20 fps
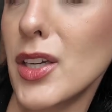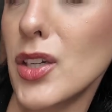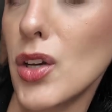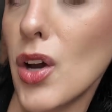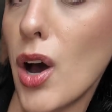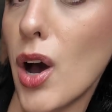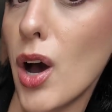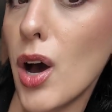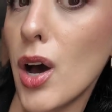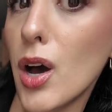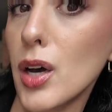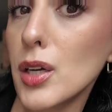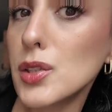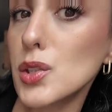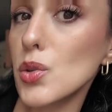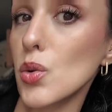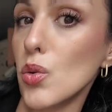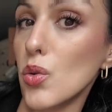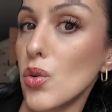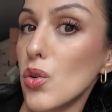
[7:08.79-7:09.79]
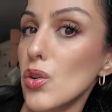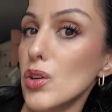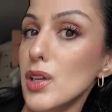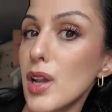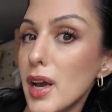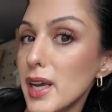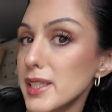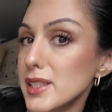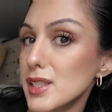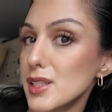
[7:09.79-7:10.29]
cards or
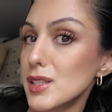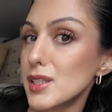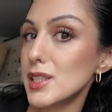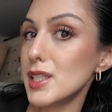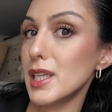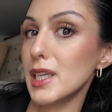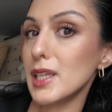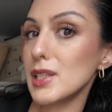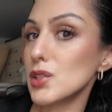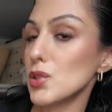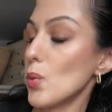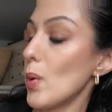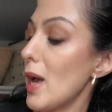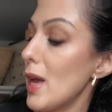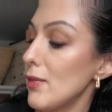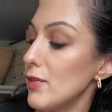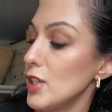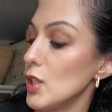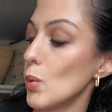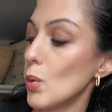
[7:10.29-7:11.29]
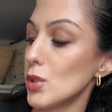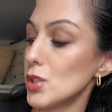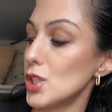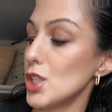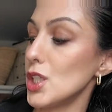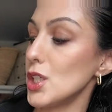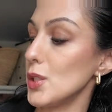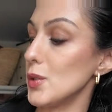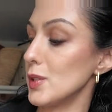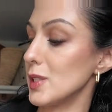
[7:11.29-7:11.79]
licenses or whatever you want to
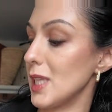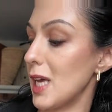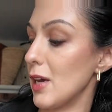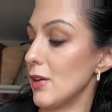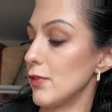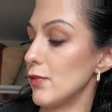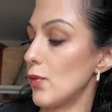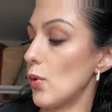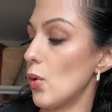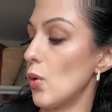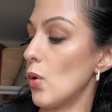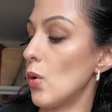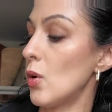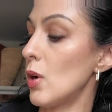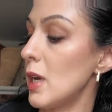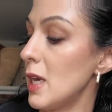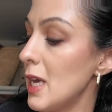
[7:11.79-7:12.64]
use that for.